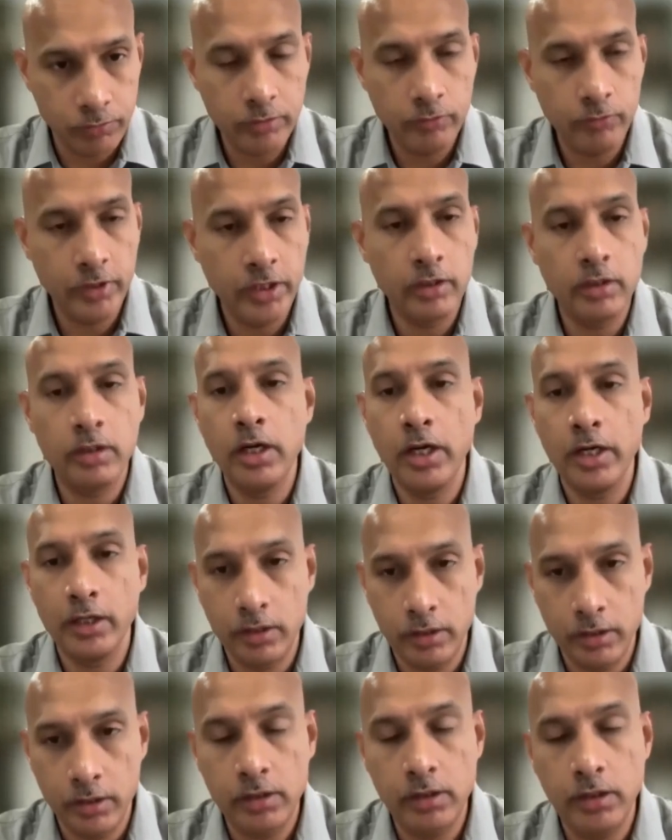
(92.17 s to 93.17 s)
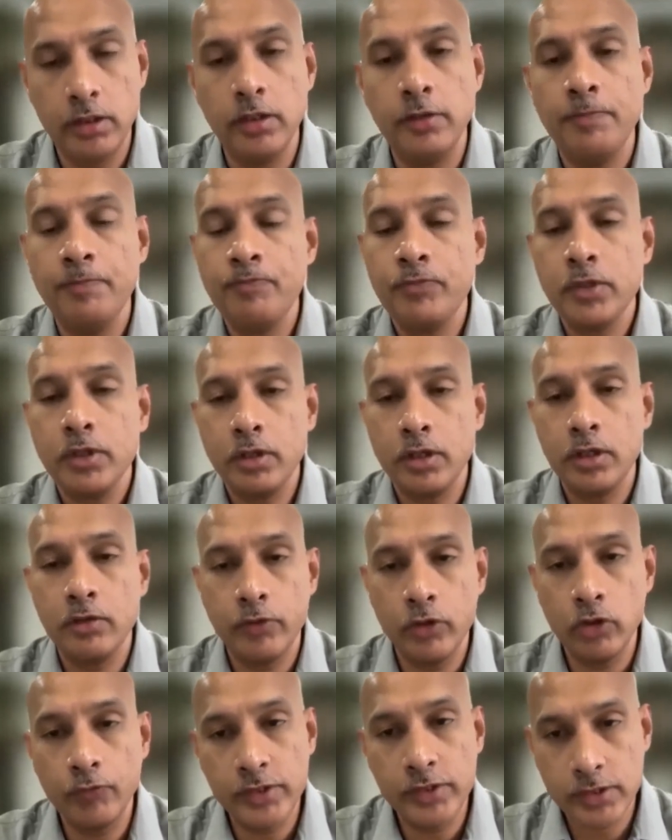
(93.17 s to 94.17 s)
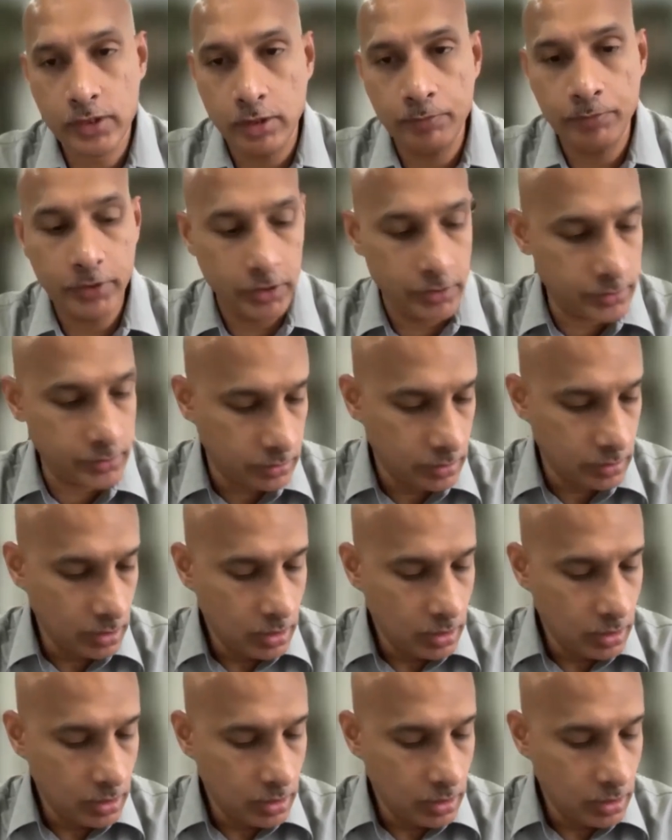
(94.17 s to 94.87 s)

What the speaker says: where I currently run one of its companies.